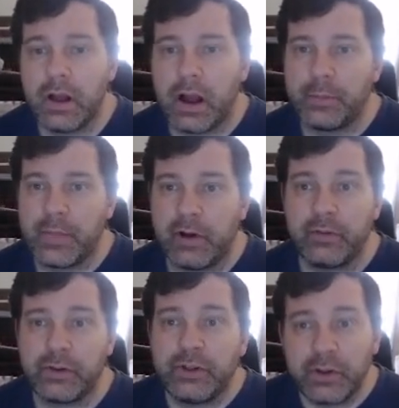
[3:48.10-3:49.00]
However,
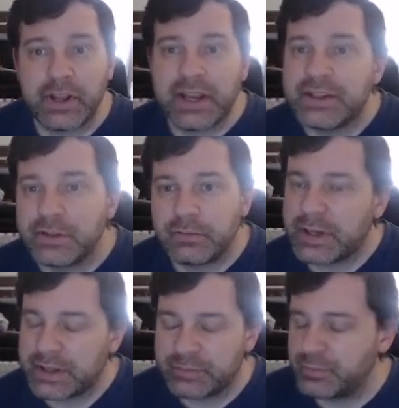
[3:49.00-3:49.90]
in your case, you're
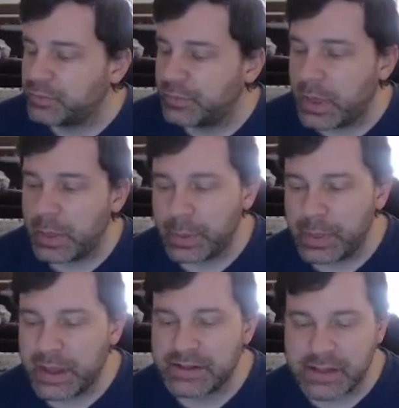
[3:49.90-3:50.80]
running
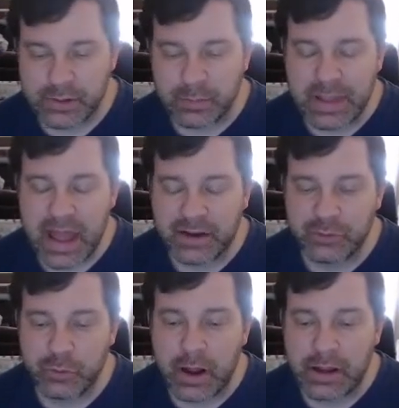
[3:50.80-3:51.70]
things like the Black
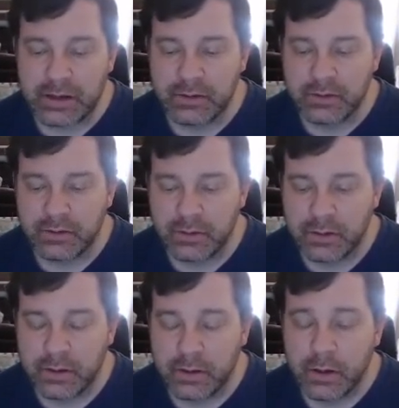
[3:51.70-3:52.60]
Shrine,
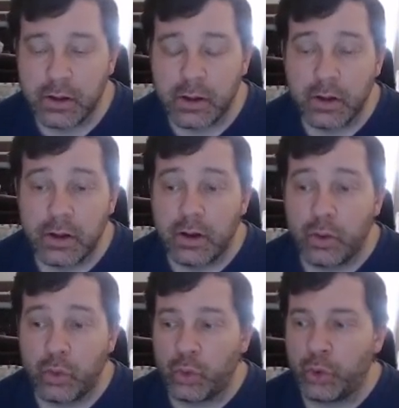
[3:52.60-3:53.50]

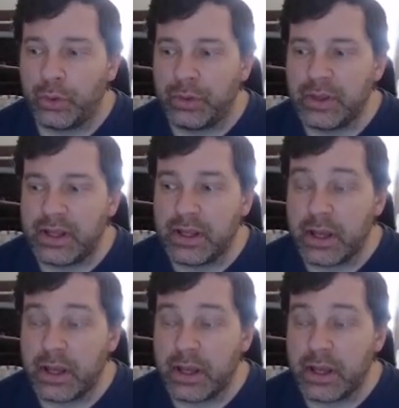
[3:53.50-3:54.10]
or the,